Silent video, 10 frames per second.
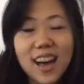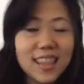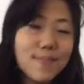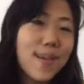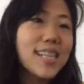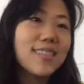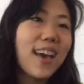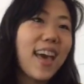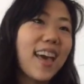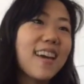not the best
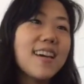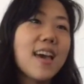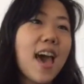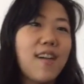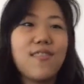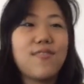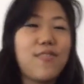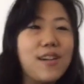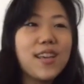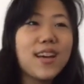way. And
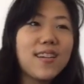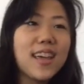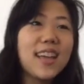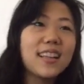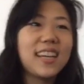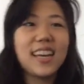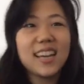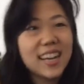when we go to Italy,